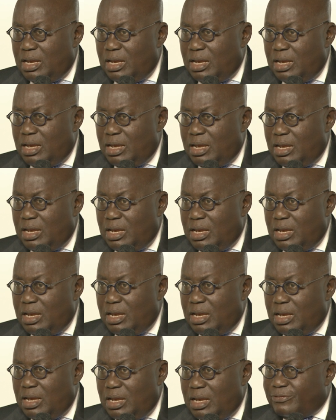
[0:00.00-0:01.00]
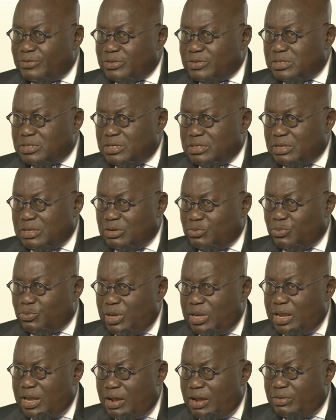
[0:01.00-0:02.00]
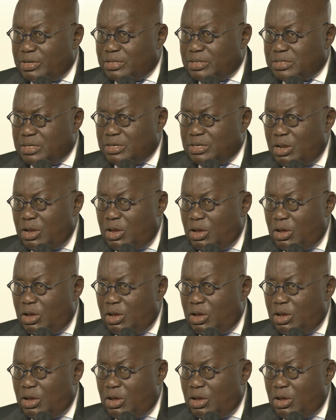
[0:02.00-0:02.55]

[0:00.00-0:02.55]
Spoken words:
fiscal deficit that we inherited